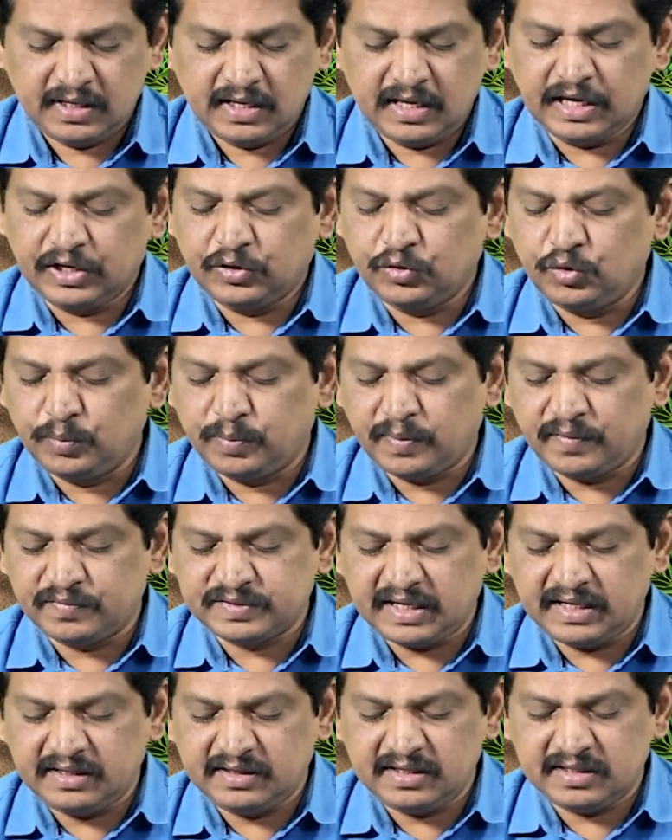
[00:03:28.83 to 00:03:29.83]
A group of
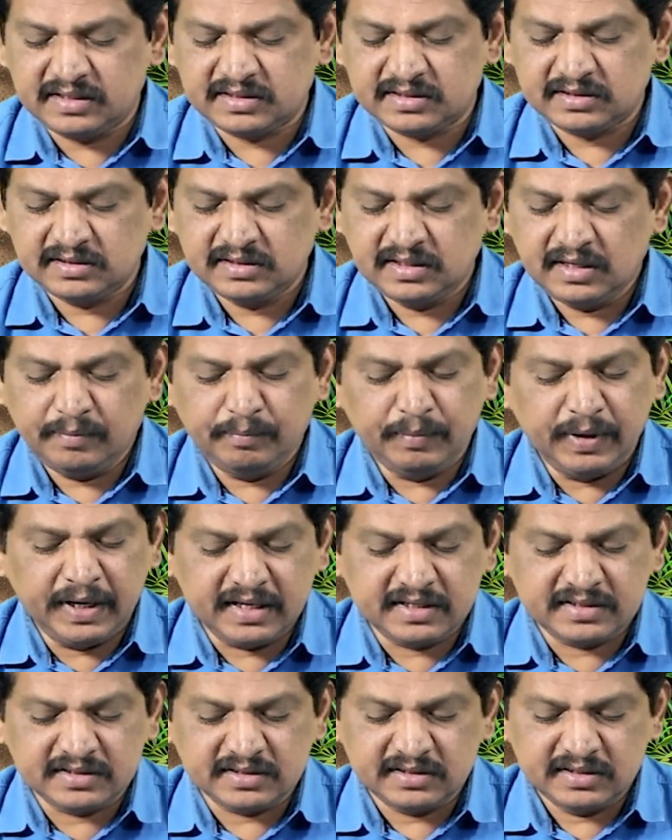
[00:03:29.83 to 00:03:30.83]
scientists,
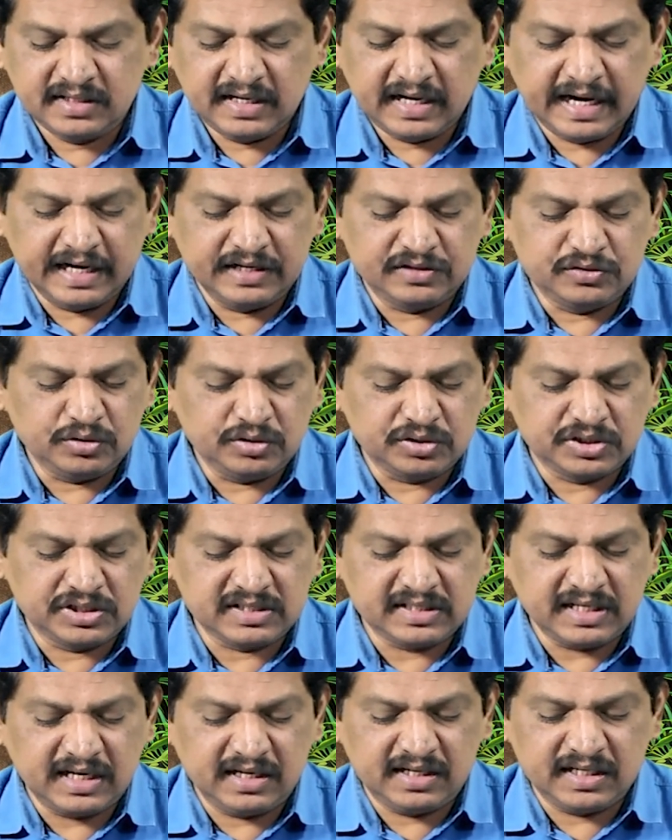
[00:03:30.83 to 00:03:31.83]
medics and social
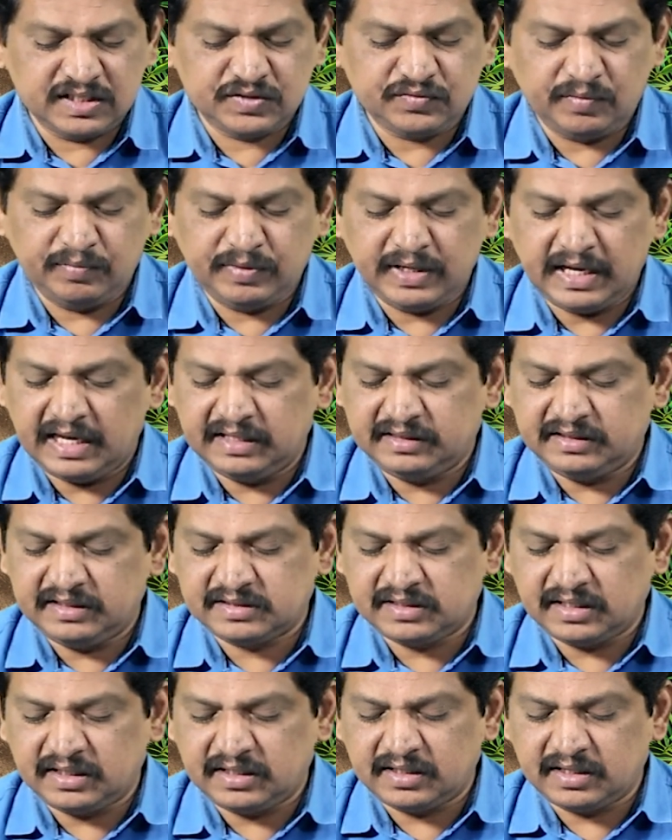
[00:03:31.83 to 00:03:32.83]
scientists from the
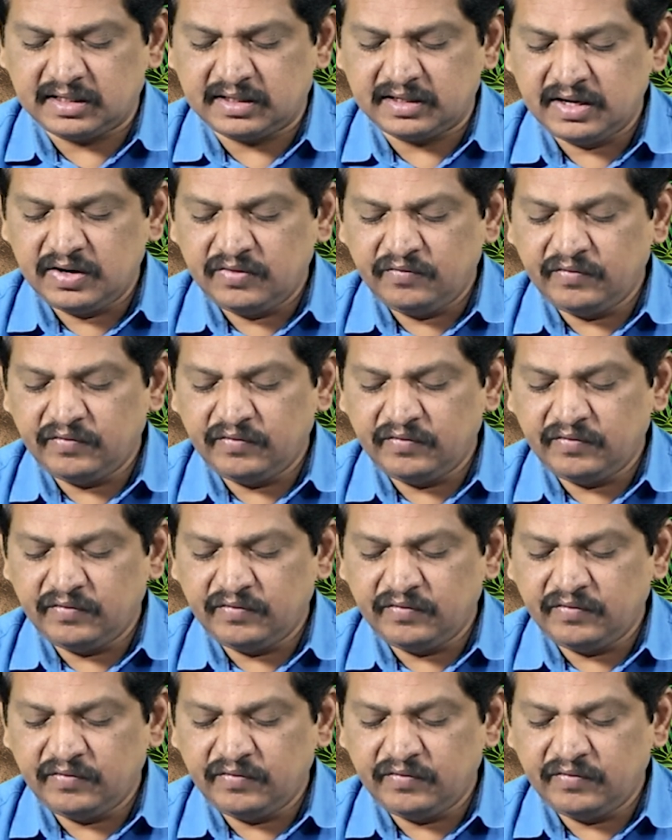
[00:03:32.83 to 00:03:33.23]
Atheist Center